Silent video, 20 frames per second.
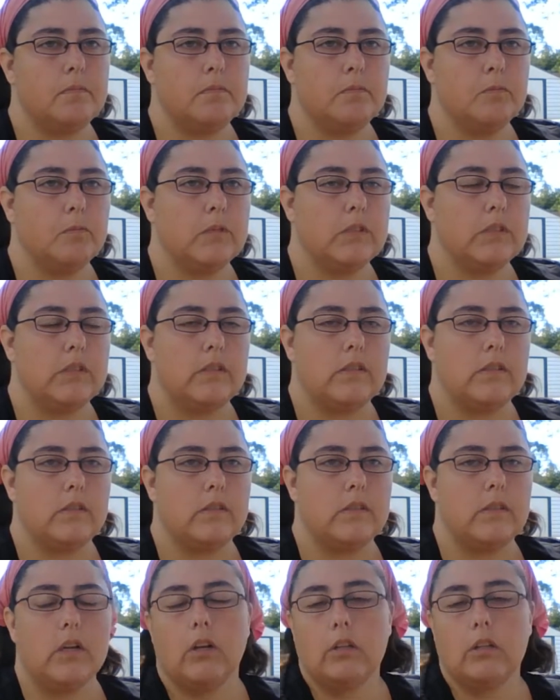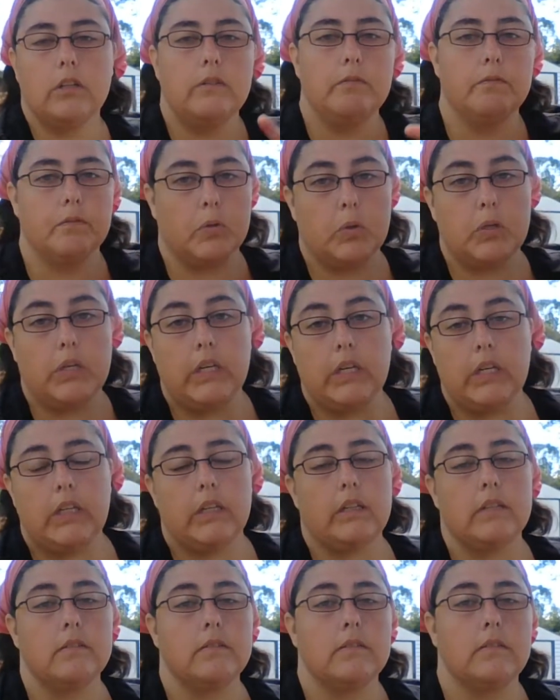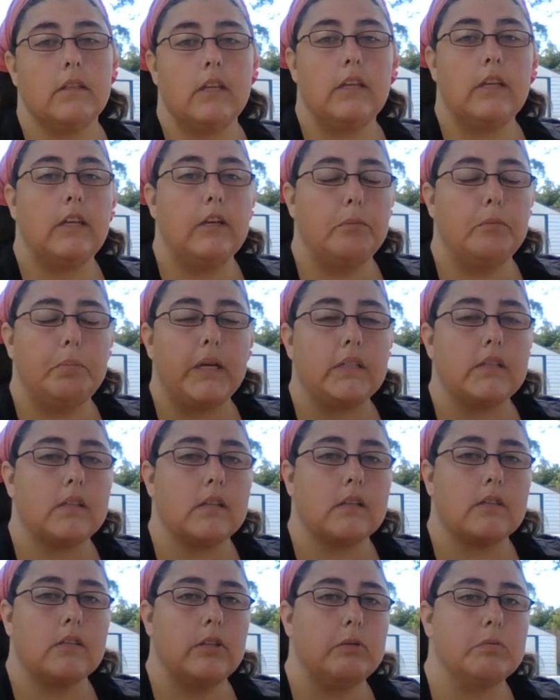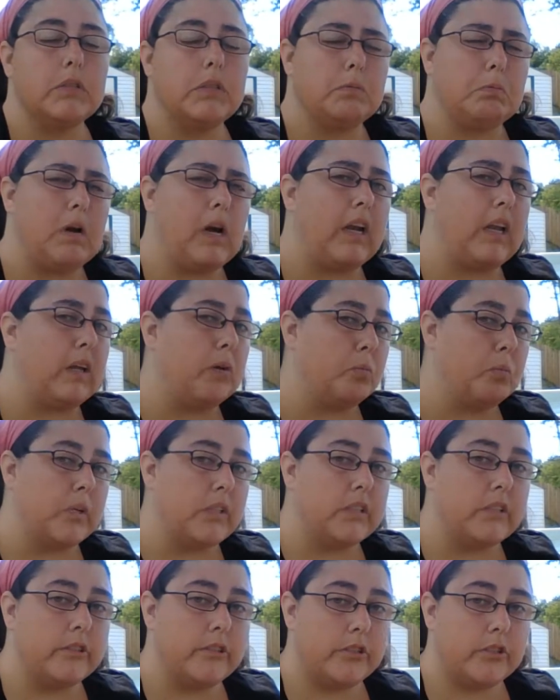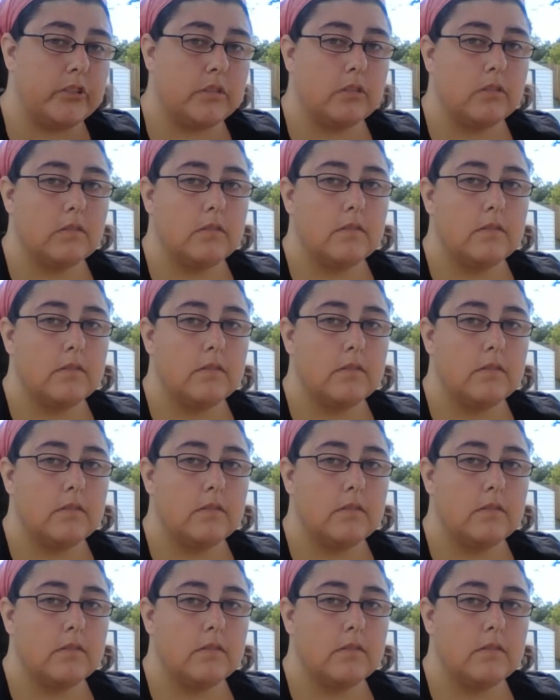was null and void, and he basically was riding a ridge.